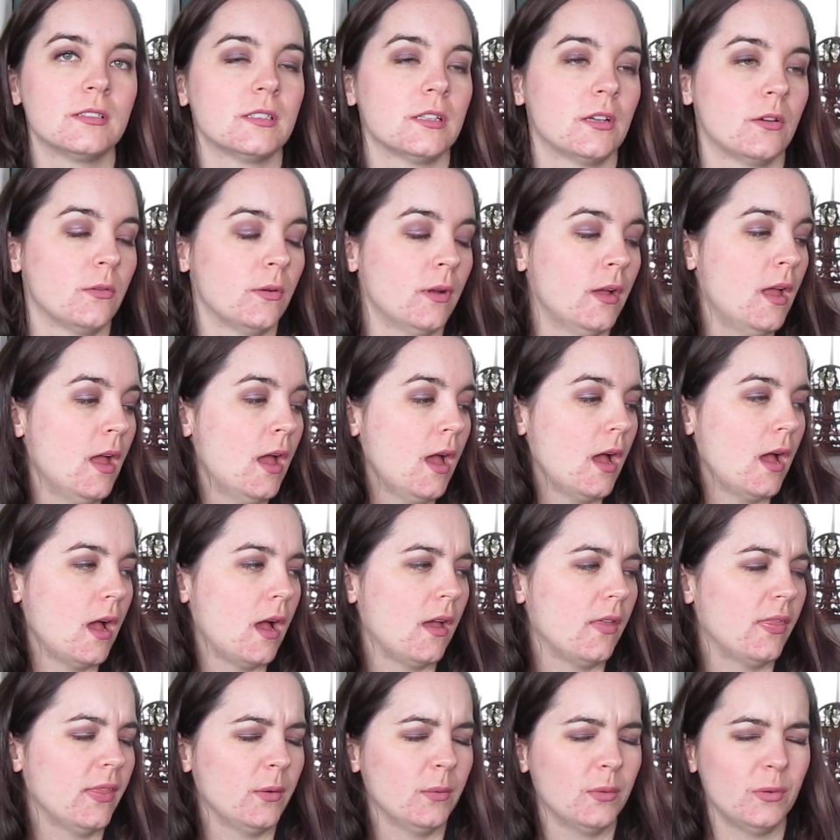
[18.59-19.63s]
So
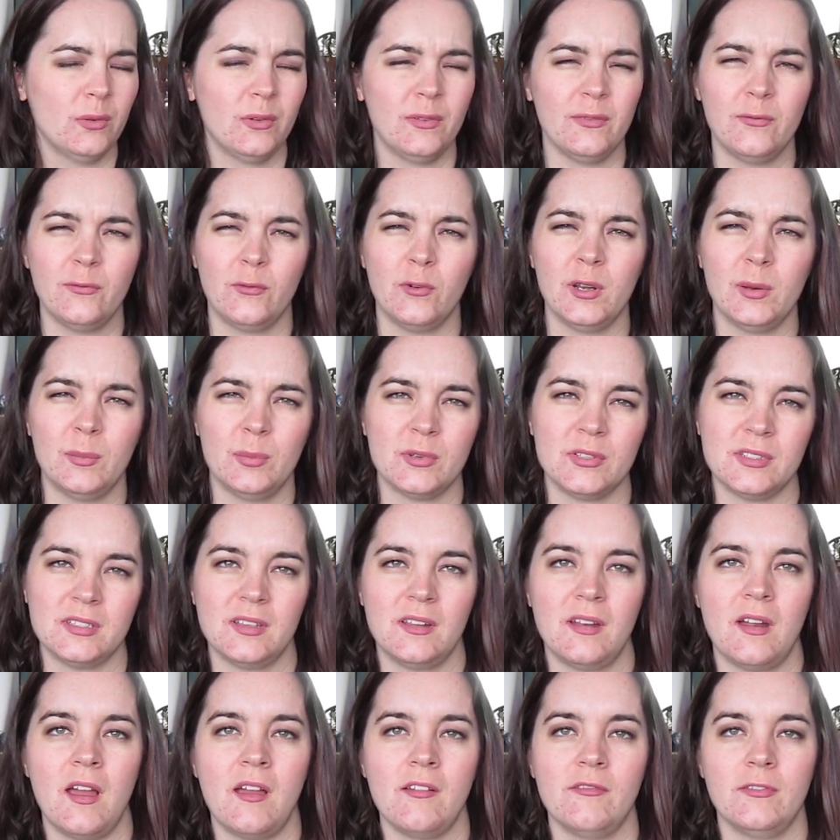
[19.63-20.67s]
they were doing 40%
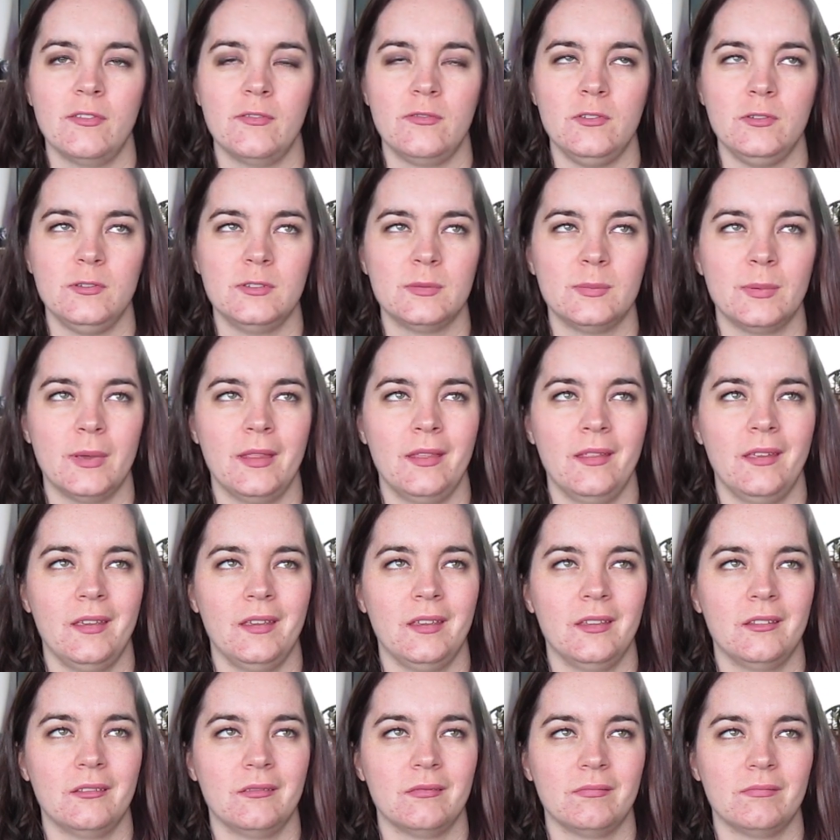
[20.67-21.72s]
off if you spent
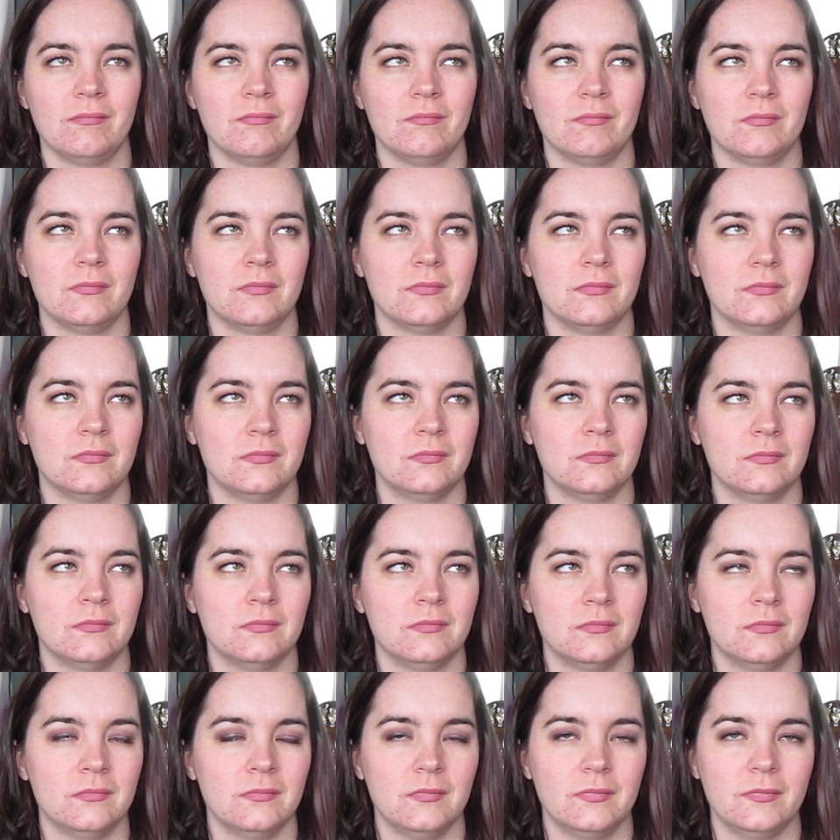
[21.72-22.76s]
like
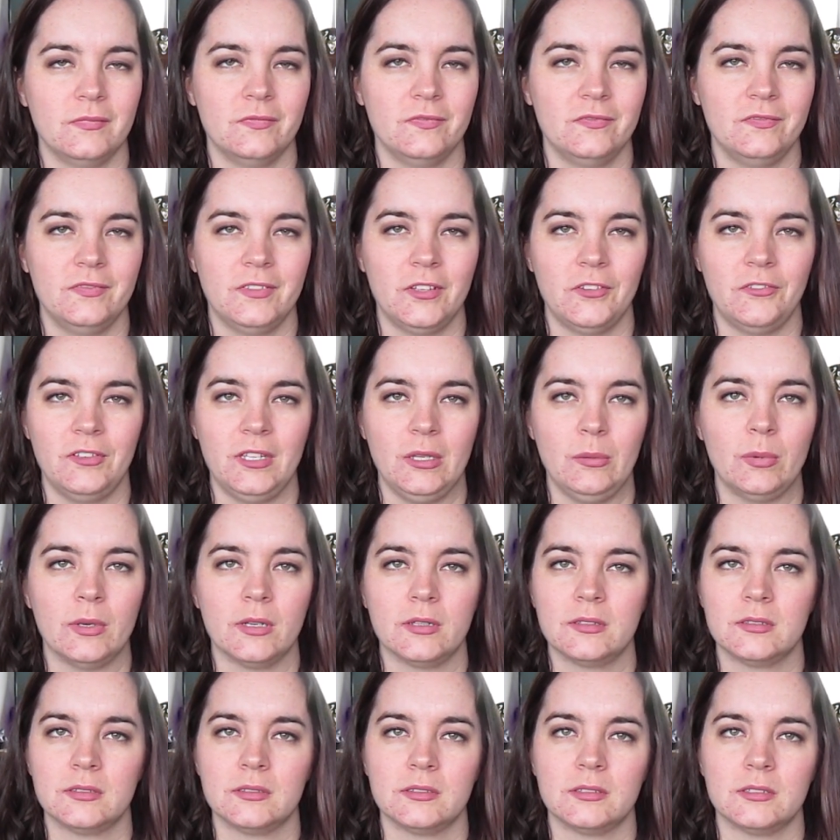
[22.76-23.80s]
50
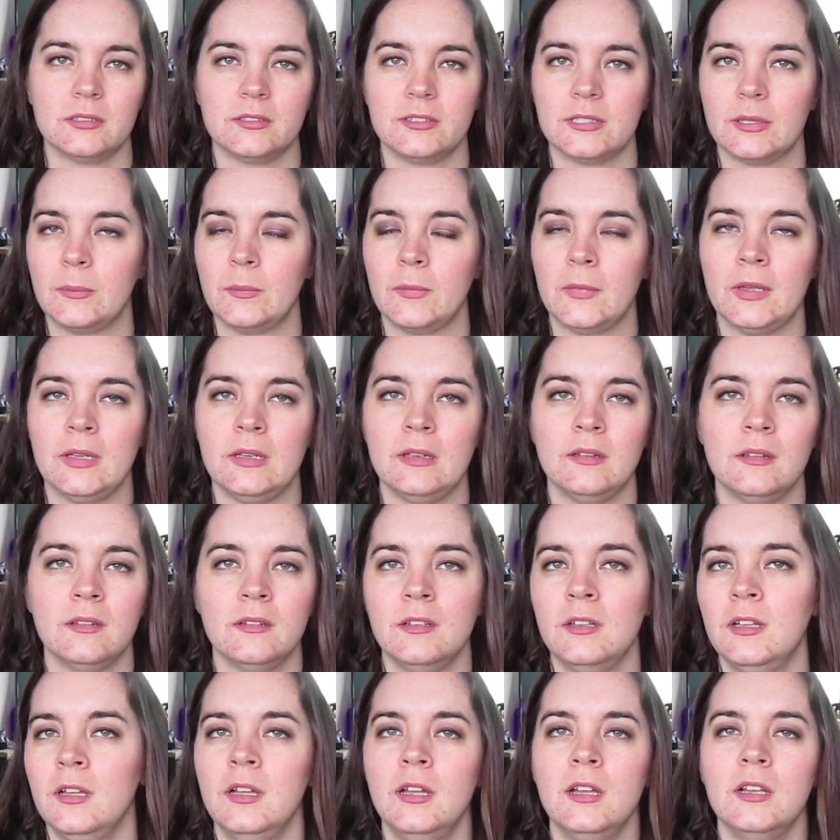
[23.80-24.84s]
bucks or something.
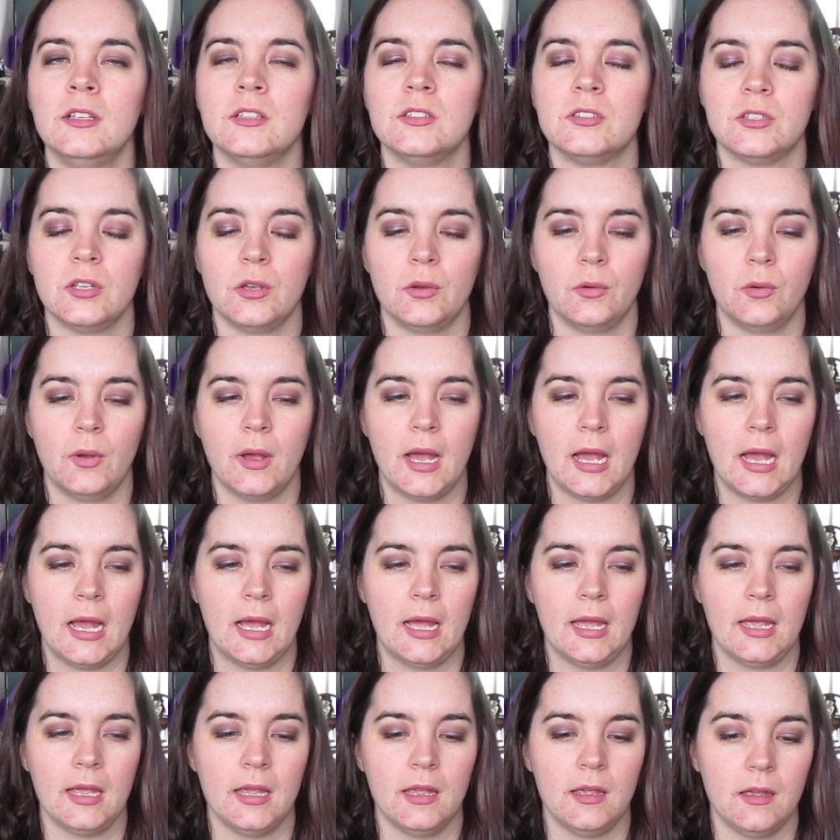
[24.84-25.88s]
So
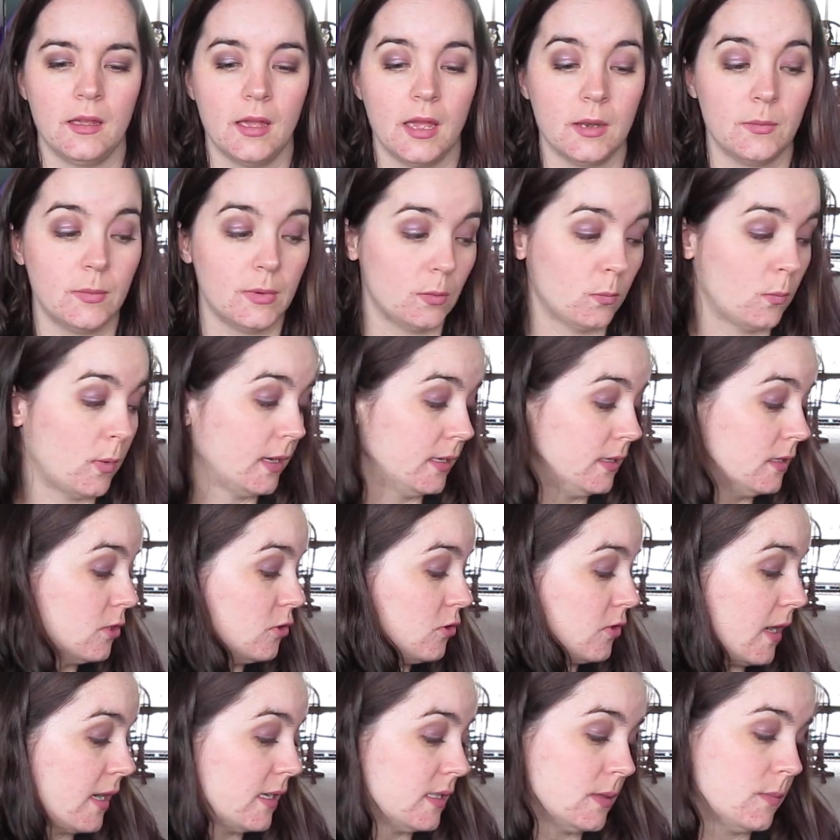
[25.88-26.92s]
I had been wanting to
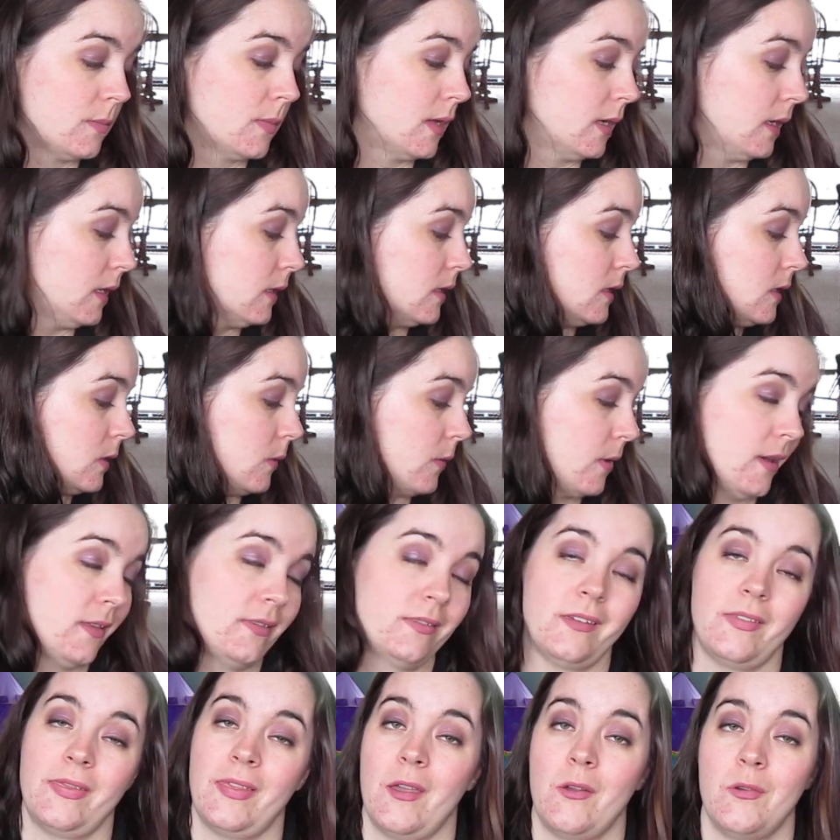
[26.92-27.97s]
try some things, so I
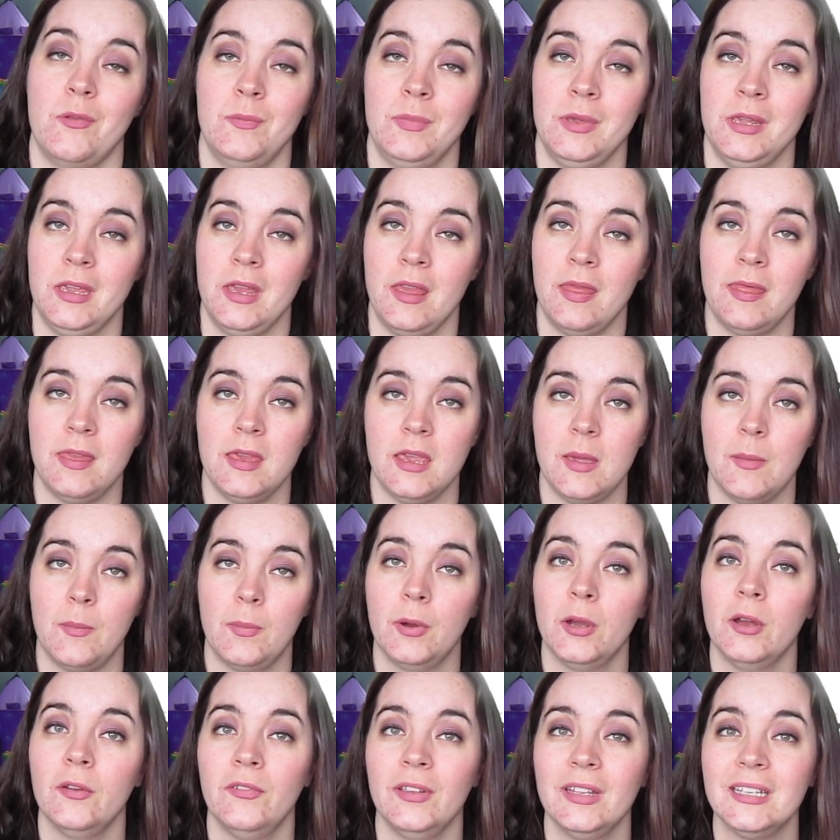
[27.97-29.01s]
thought that would be the
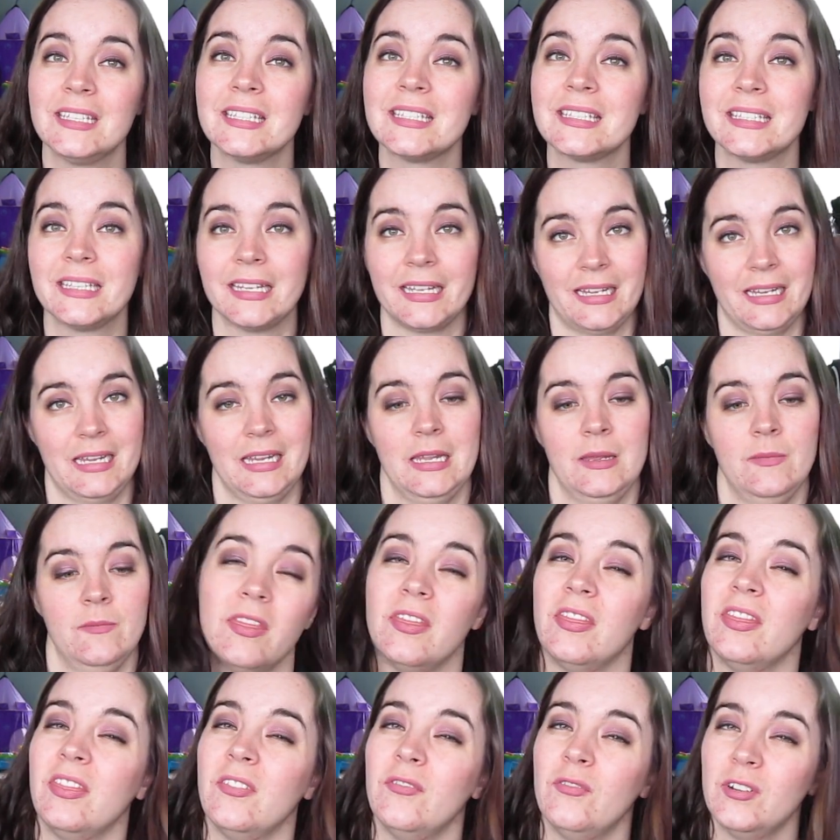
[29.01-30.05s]
perfect time.
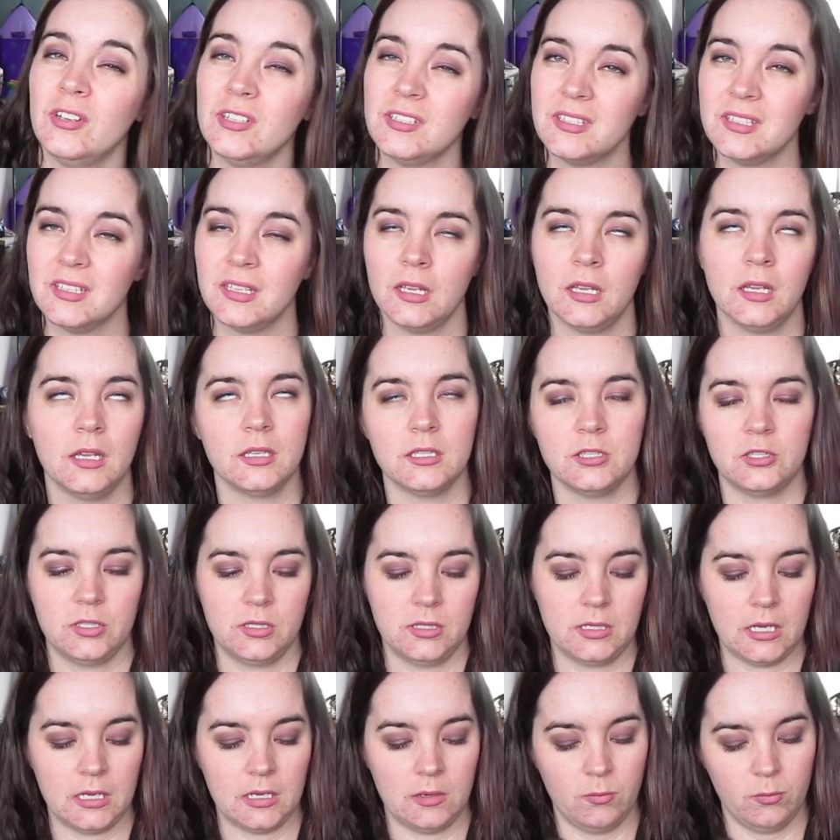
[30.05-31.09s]
The first thing is
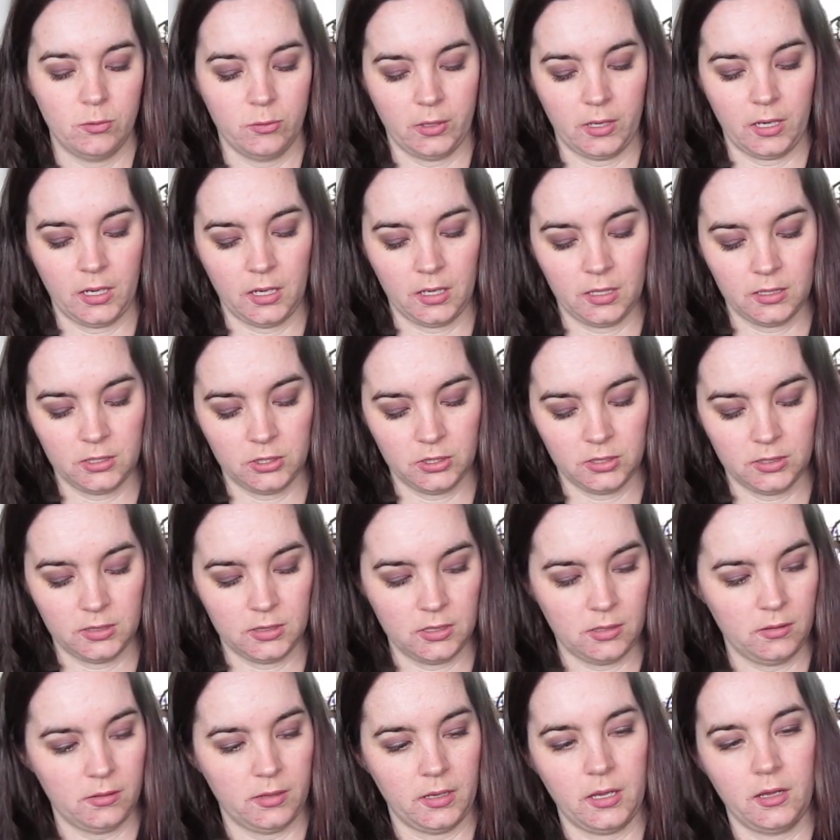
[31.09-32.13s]
just kind of boring. It's just
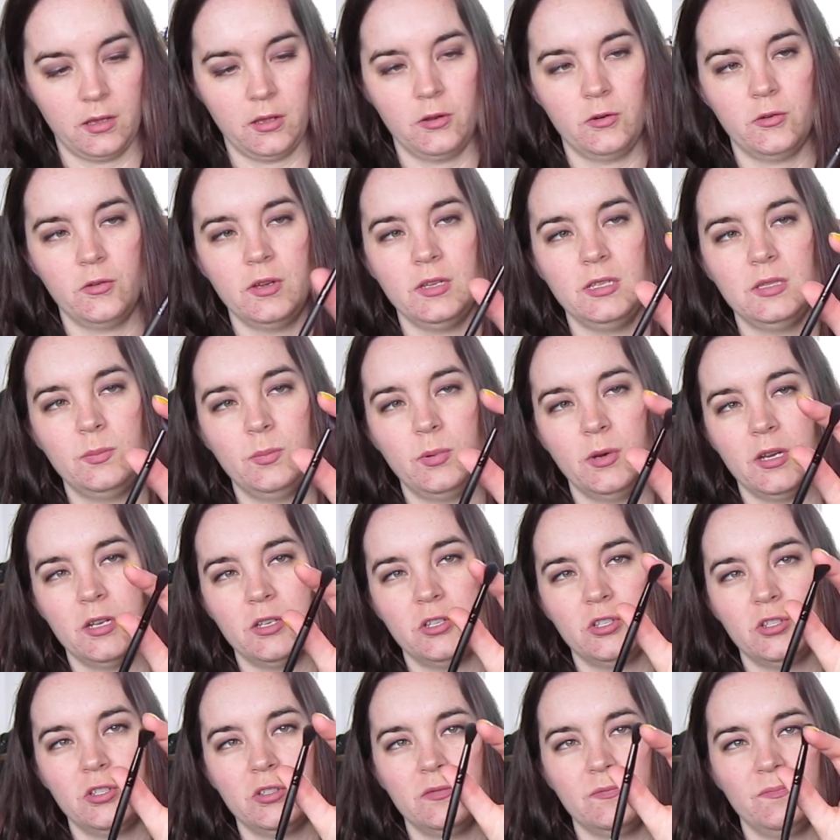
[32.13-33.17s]
their like crease
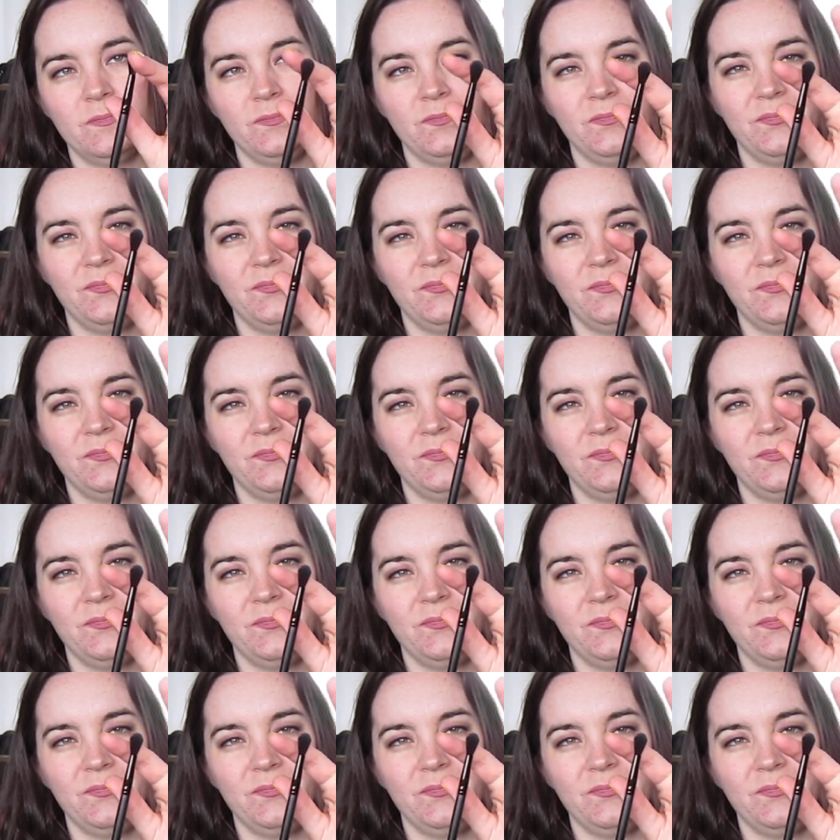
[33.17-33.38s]
brush.